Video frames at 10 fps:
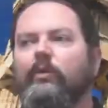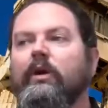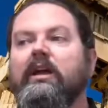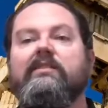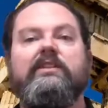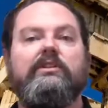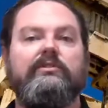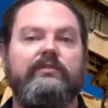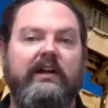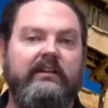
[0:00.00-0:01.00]
Wherever
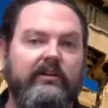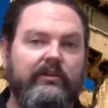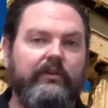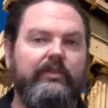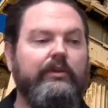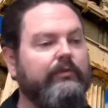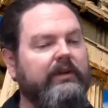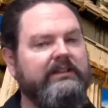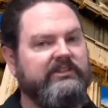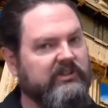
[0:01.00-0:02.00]
you find Earth, you'll
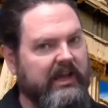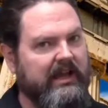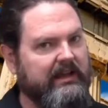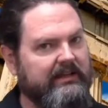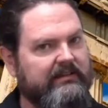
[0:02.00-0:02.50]
find Sky.